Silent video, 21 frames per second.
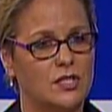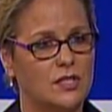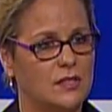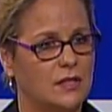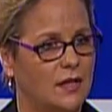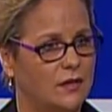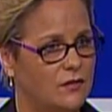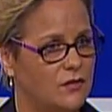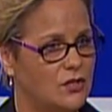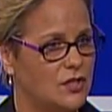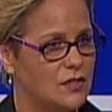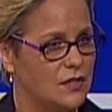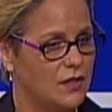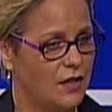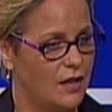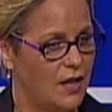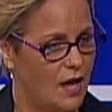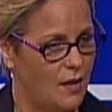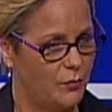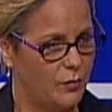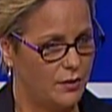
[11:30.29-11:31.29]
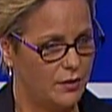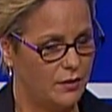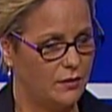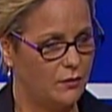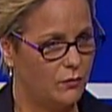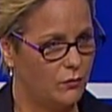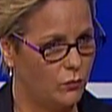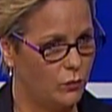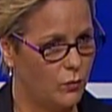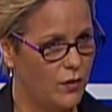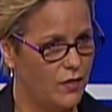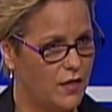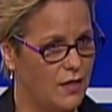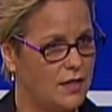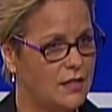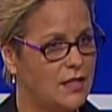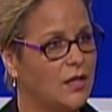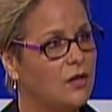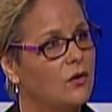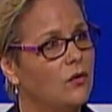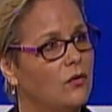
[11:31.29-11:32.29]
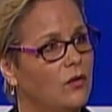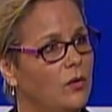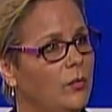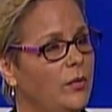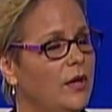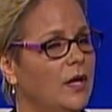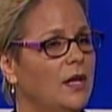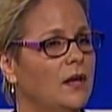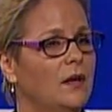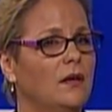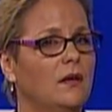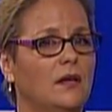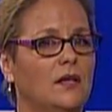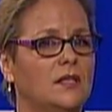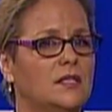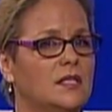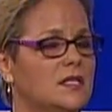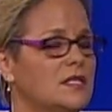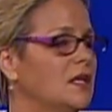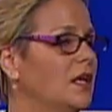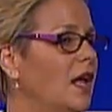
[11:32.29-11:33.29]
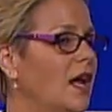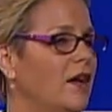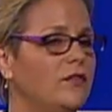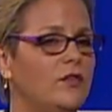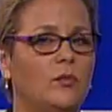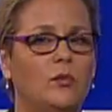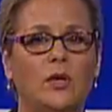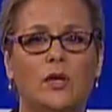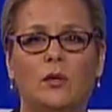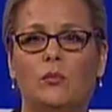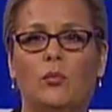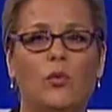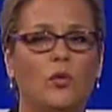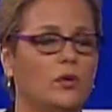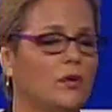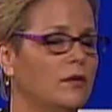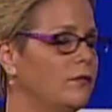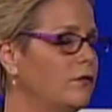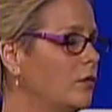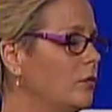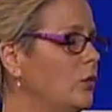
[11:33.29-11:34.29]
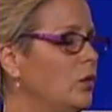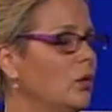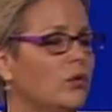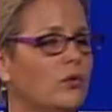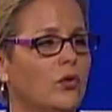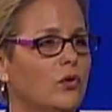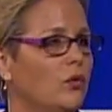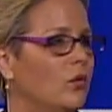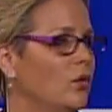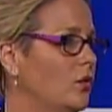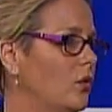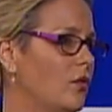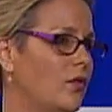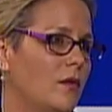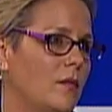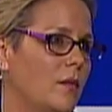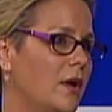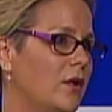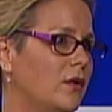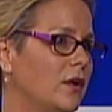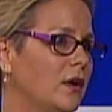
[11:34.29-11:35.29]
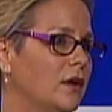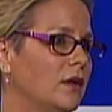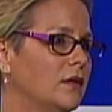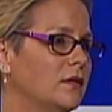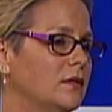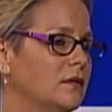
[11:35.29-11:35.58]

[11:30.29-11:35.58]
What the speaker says: just could happen within the Caribbean. It does not have to be imported from Europe or North America.